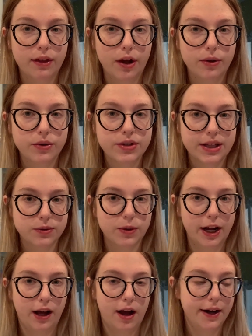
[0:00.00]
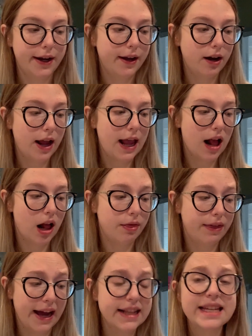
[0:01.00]
those, that's where I got it.
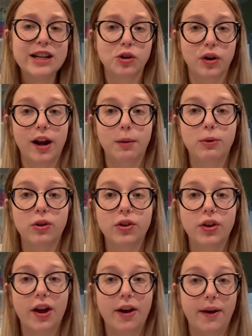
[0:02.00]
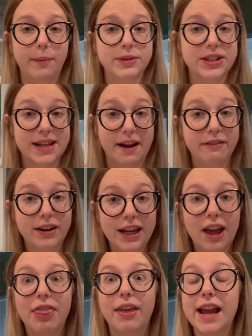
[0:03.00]
That's incredible.
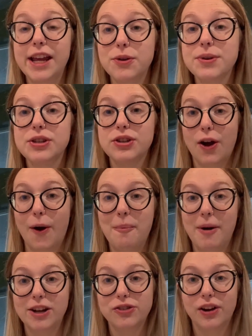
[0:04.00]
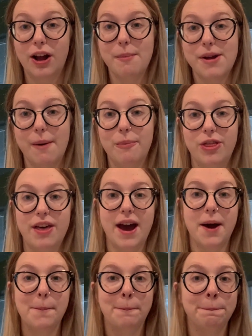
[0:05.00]
Stephanie, thank you so much for coming up with
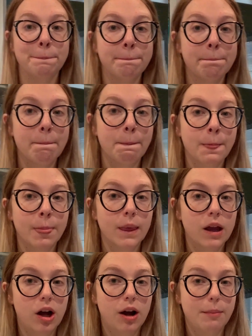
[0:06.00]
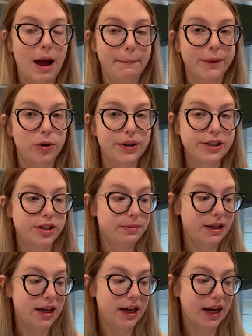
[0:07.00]
that. I'm going to
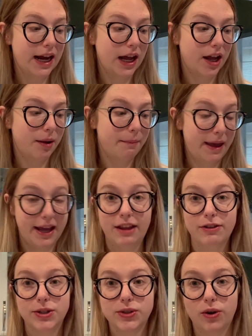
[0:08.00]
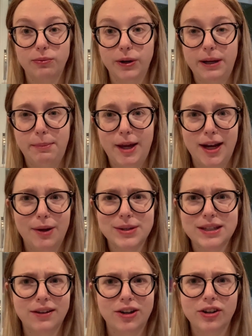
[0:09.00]
be making those on repeat. It
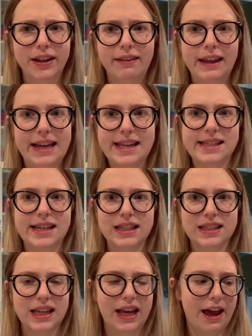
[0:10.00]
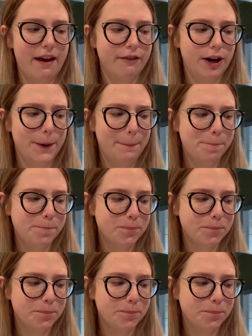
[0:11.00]
was literally the easiest thing ever.